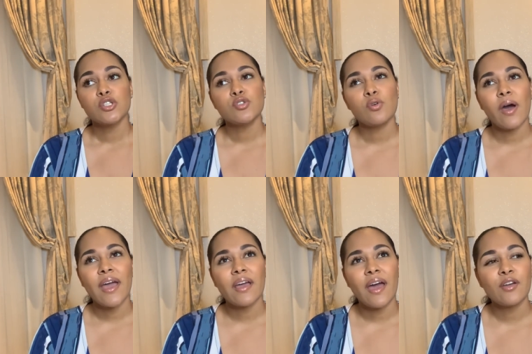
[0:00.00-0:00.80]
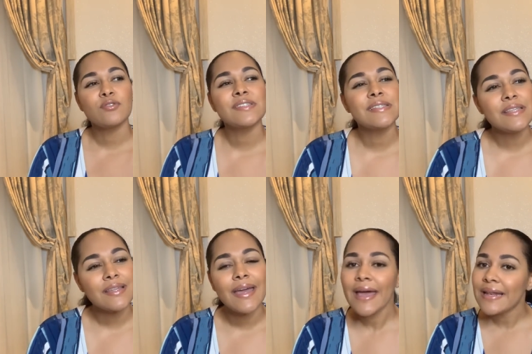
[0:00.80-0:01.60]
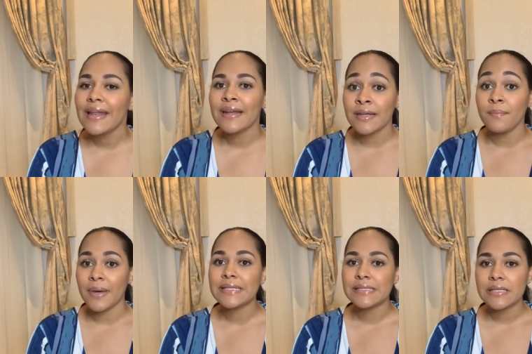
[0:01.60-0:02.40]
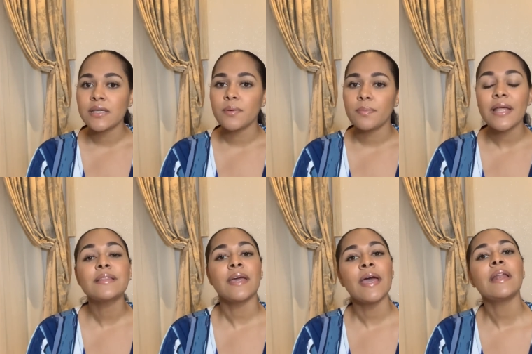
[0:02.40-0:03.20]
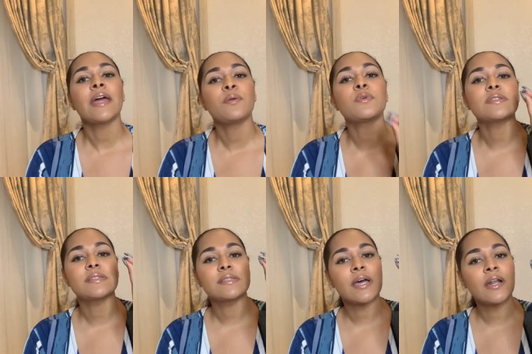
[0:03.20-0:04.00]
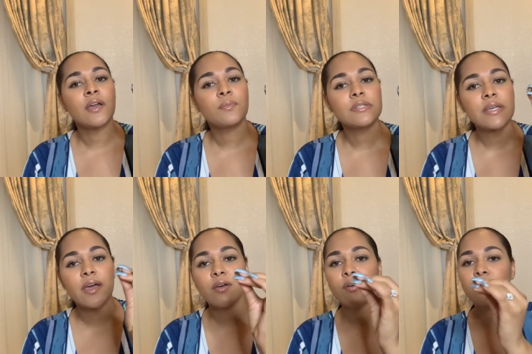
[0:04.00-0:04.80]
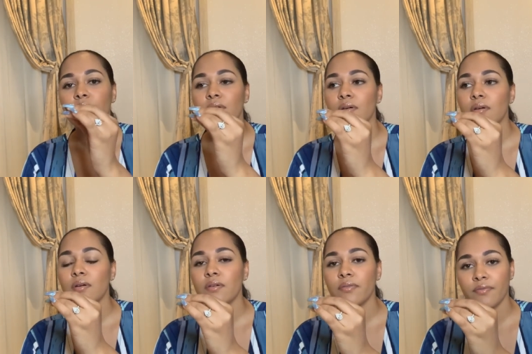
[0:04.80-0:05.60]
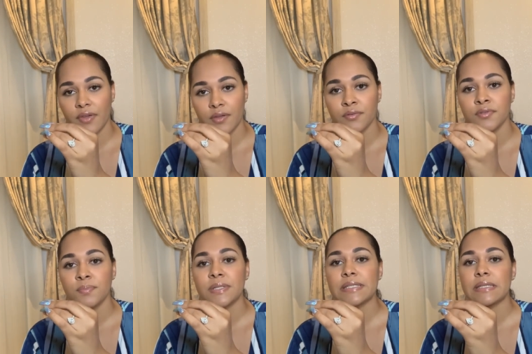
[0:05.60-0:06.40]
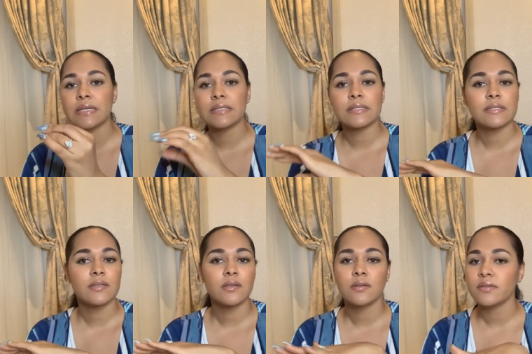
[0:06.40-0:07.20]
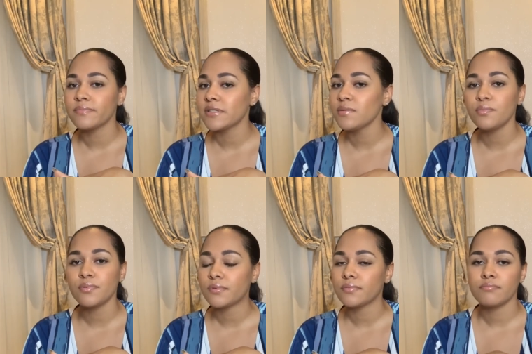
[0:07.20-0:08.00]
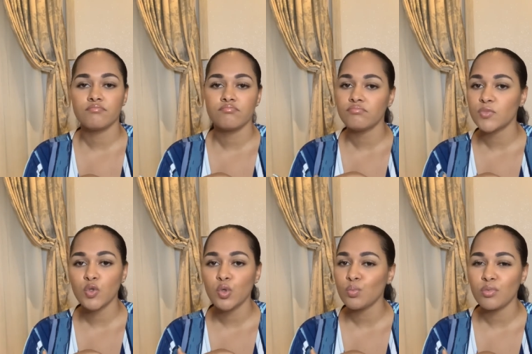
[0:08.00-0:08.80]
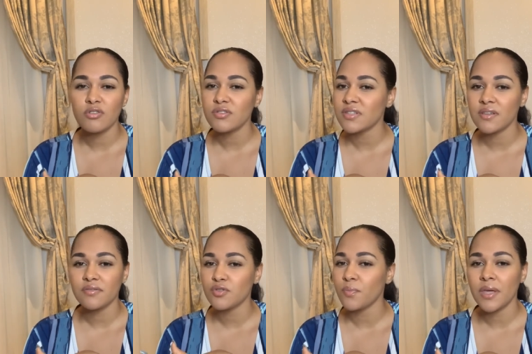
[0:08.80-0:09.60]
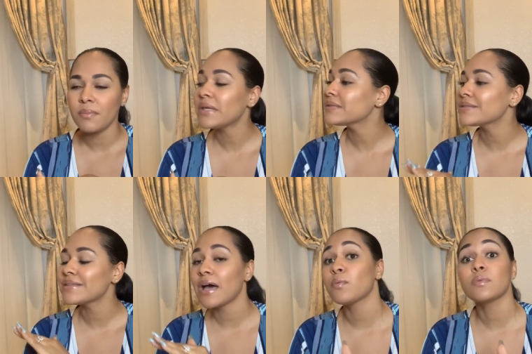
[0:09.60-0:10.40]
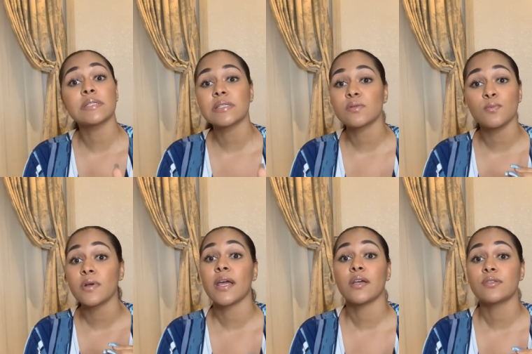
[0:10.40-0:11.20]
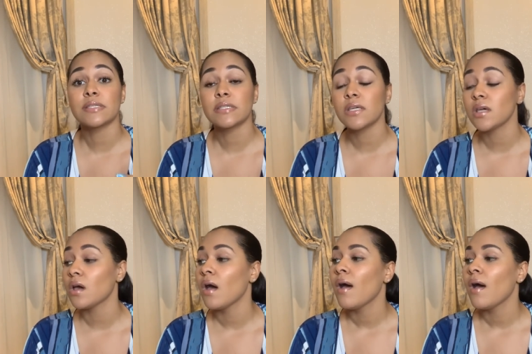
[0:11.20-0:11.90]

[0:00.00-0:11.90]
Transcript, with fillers: So I, I could see the headline in my sleep. Like the headline was Tania Omotayo failed business. Simple. No buts, ifs, or maybes. That was what I could see.